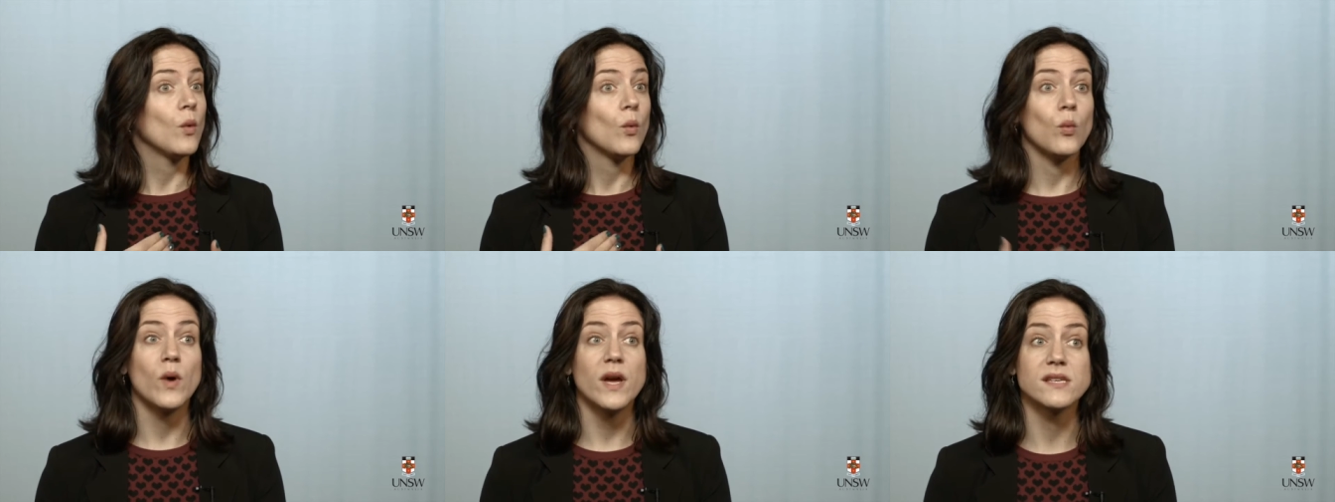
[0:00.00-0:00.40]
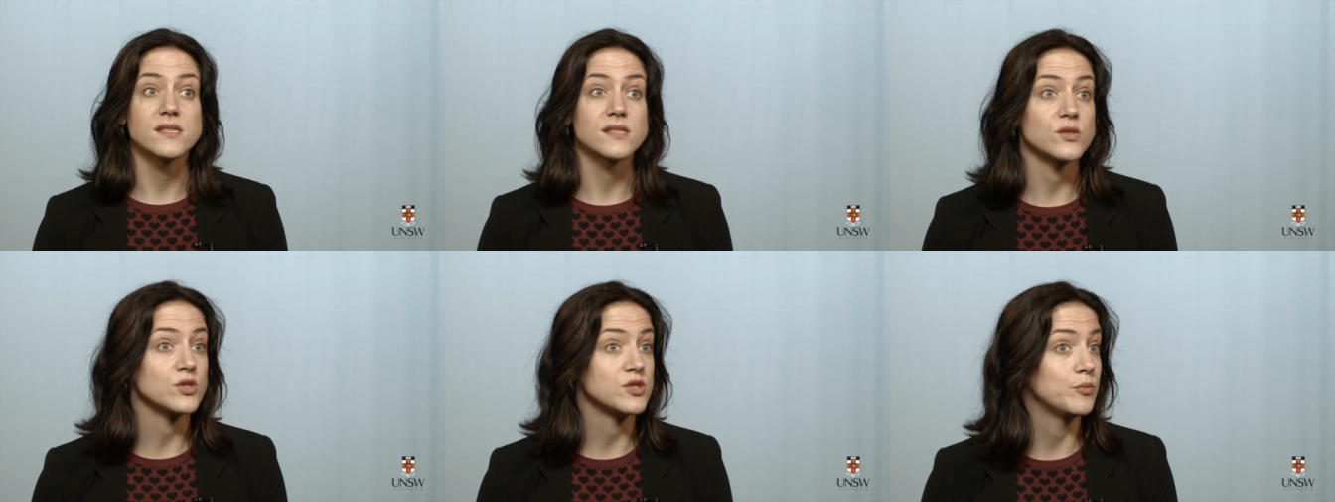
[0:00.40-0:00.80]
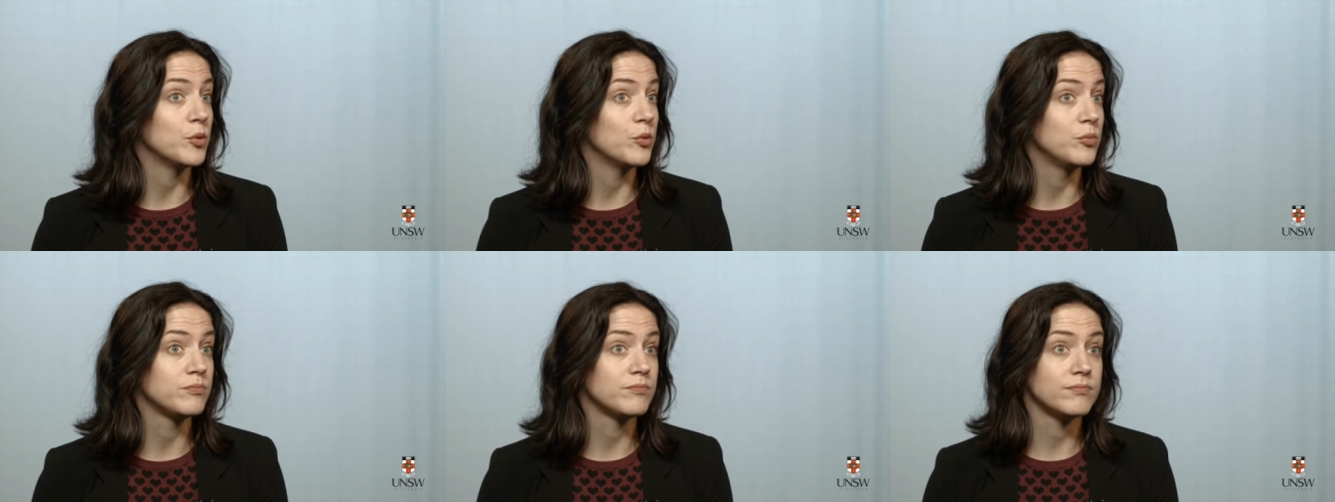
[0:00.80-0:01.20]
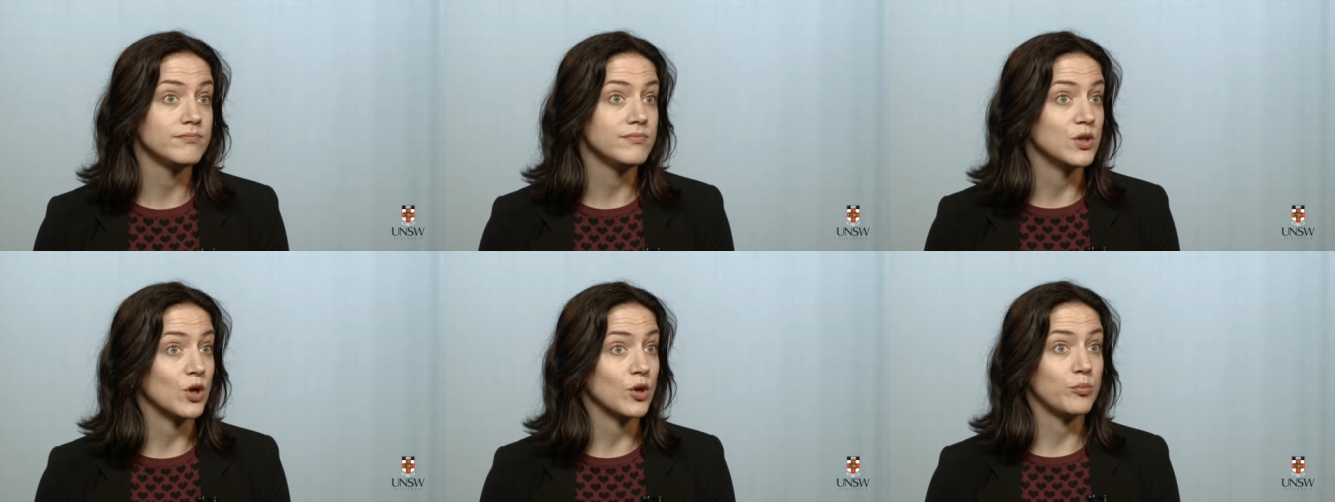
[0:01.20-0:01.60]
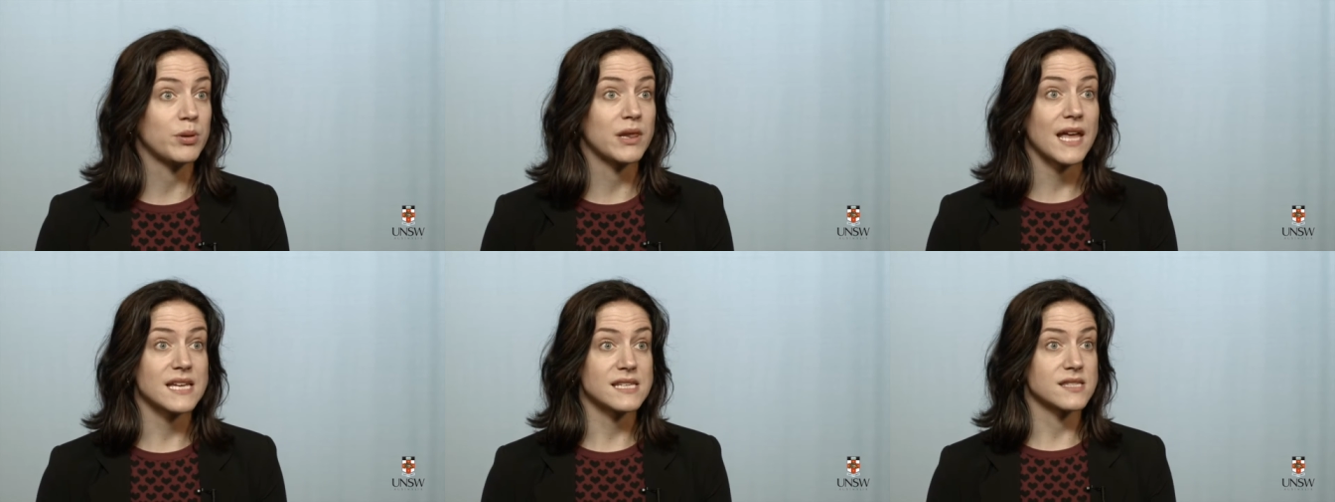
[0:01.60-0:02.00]
where's a suitable you know,
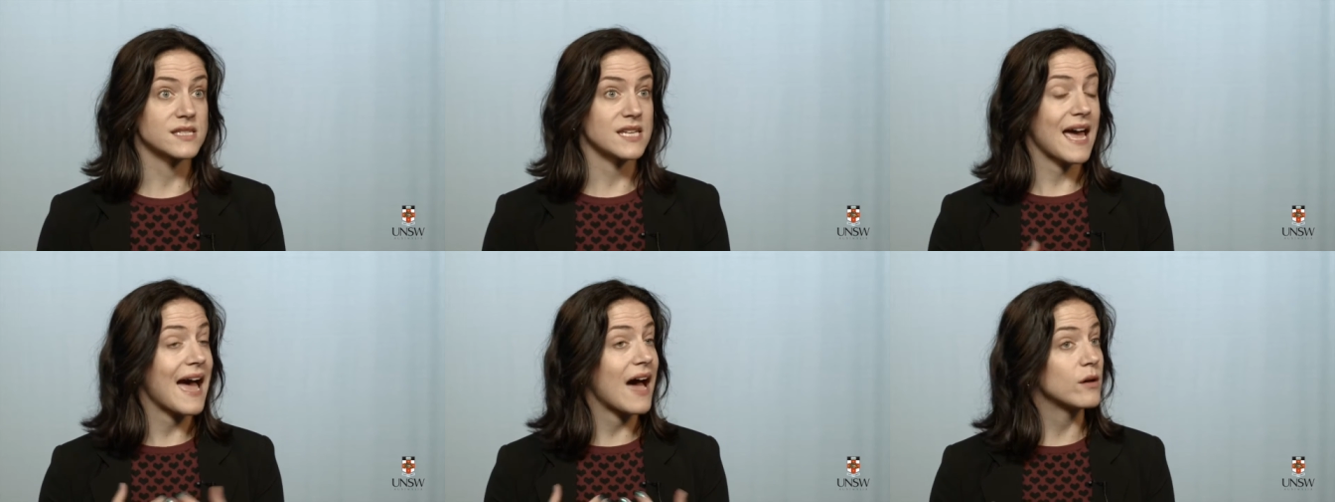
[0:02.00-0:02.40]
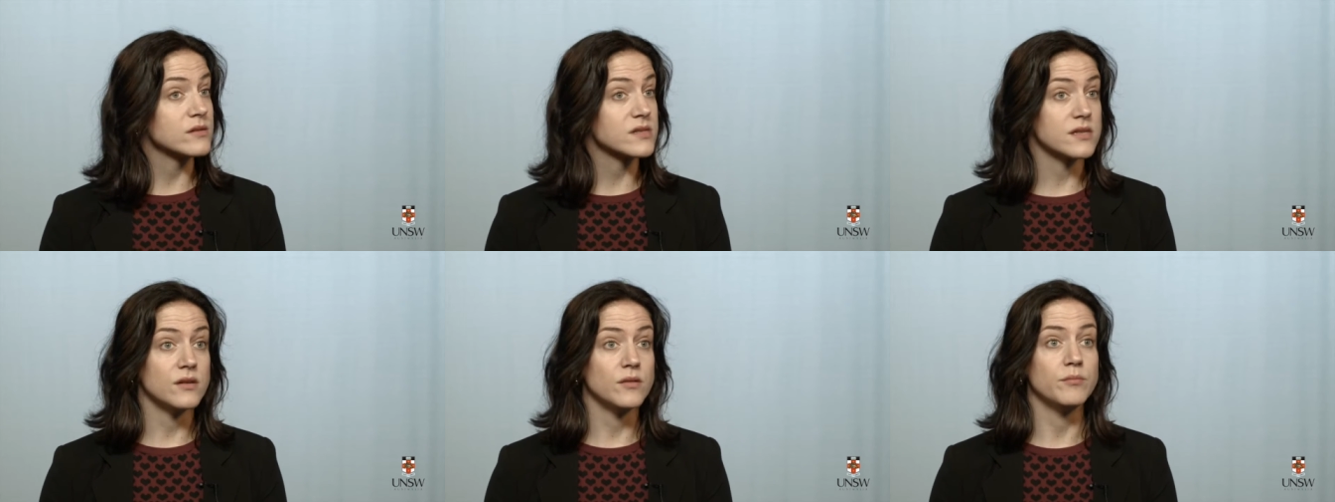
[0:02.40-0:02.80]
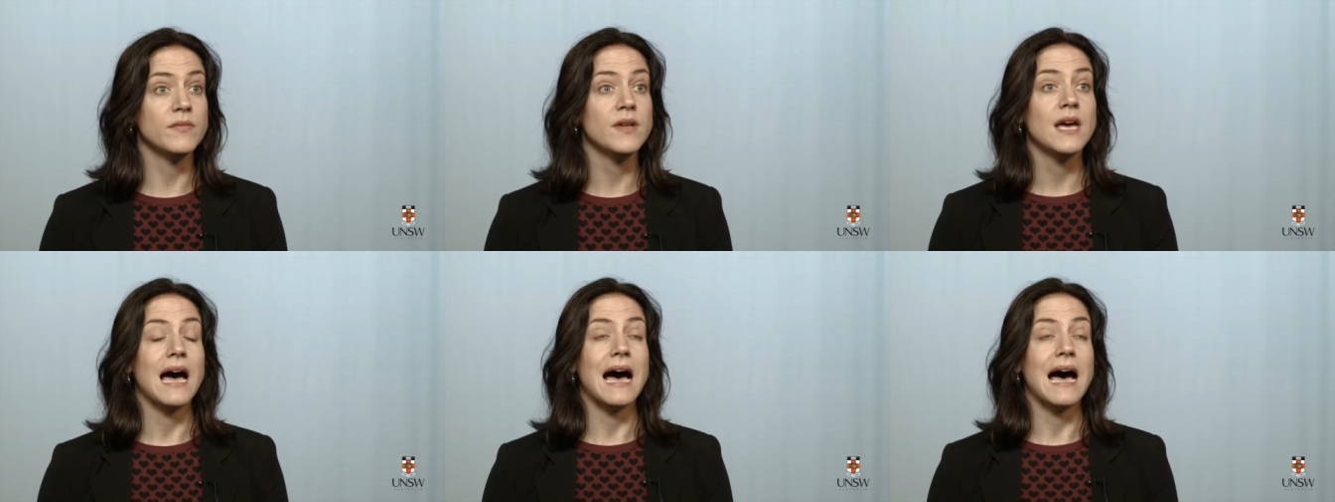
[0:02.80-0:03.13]
place to house them?